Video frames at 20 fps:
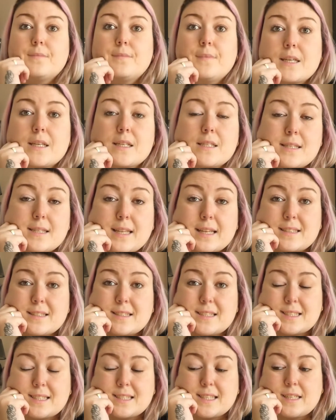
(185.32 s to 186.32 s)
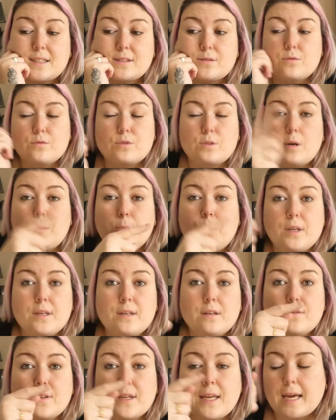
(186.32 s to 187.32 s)
extended needle, so I'll put
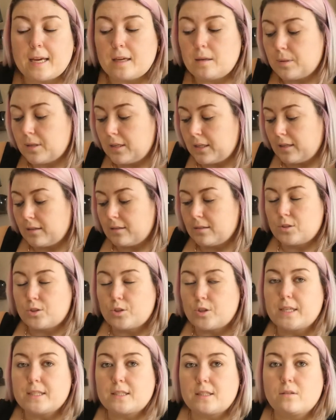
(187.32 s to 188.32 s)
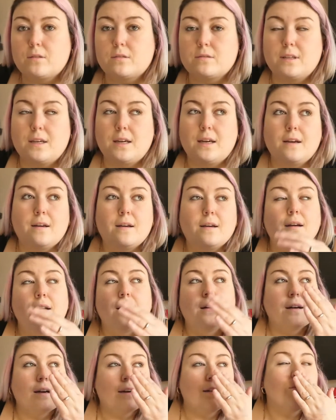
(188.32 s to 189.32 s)
another cable in and tried it on.
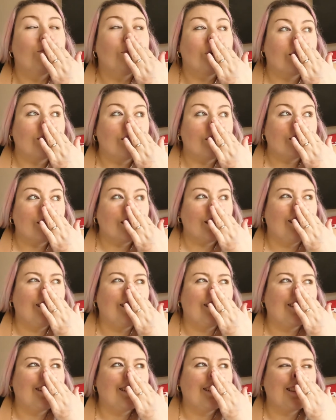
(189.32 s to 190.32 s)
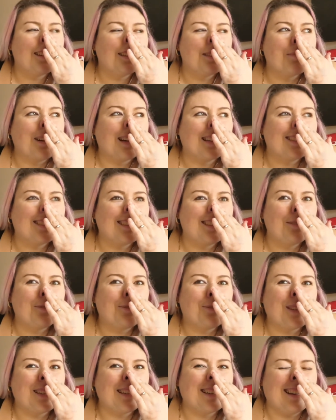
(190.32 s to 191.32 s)
And oh my God, it's
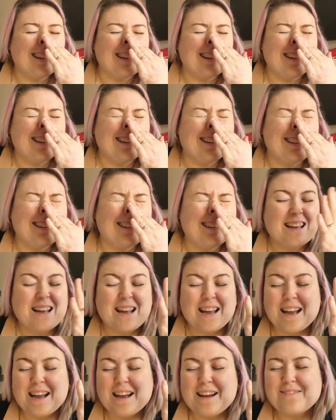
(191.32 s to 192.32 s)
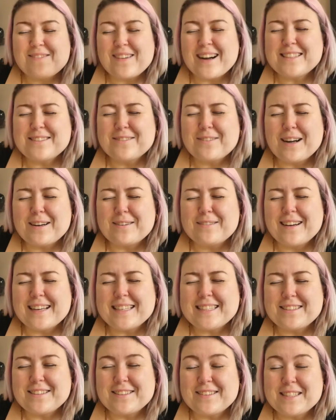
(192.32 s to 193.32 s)
massive. Why do I
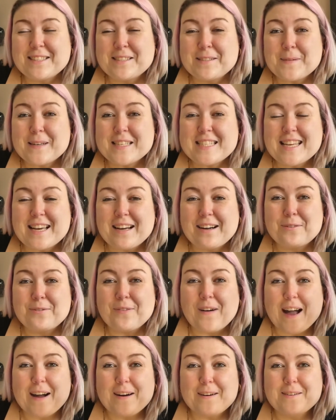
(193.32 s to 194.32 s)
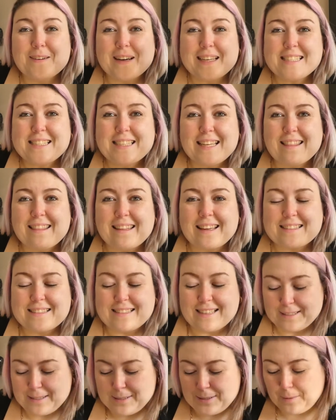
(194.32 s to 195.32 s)
always do this to myself? I always knit things
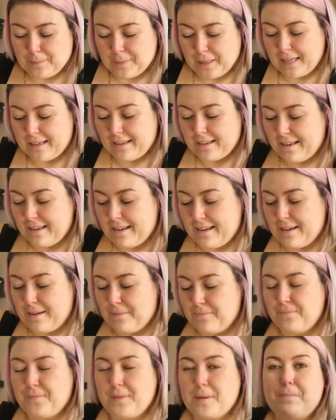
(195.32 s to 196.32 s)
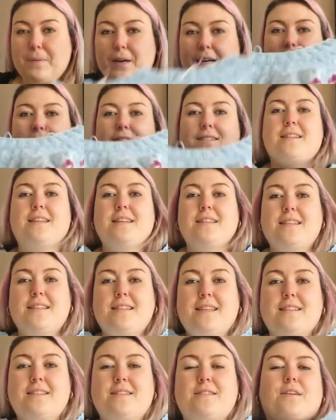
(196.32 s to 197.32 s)
that are too big. But this is
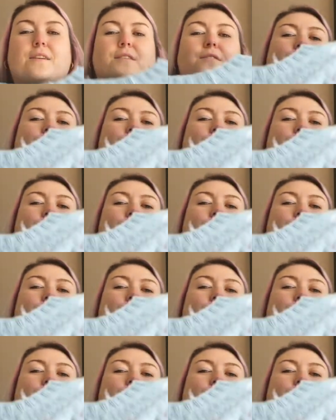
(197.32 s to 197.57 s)
it so